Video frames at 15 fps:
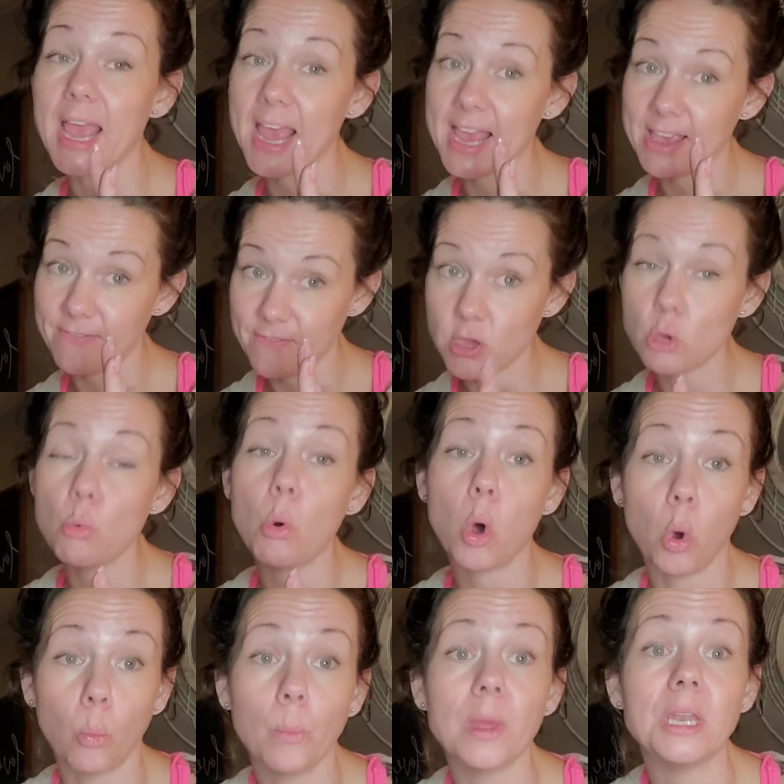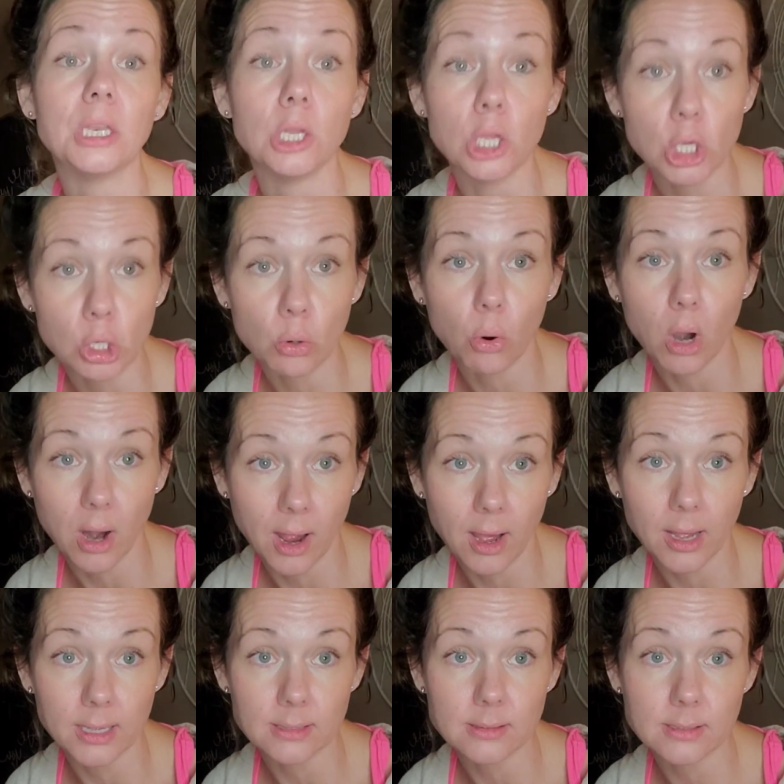if you open your
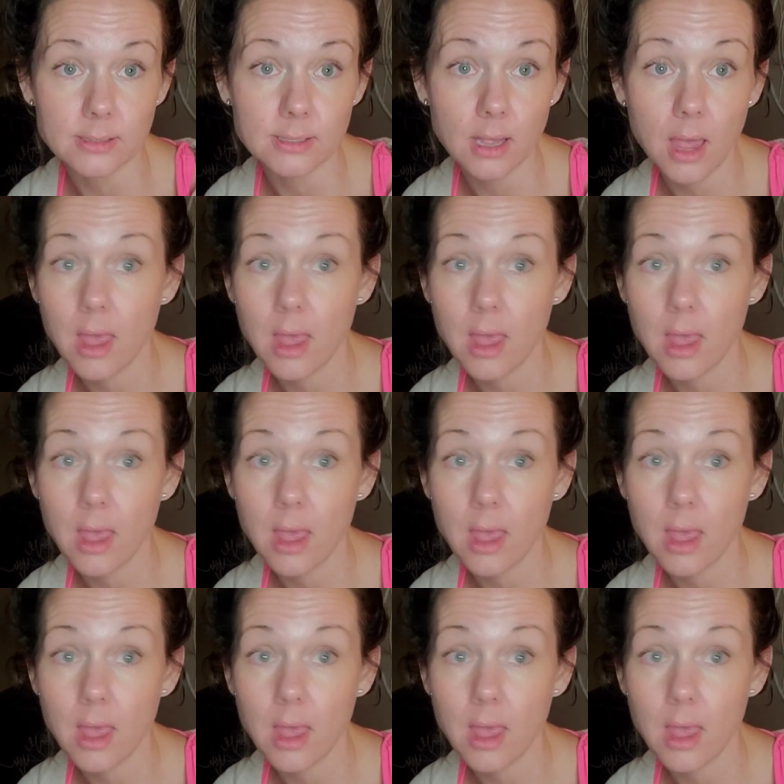eyes,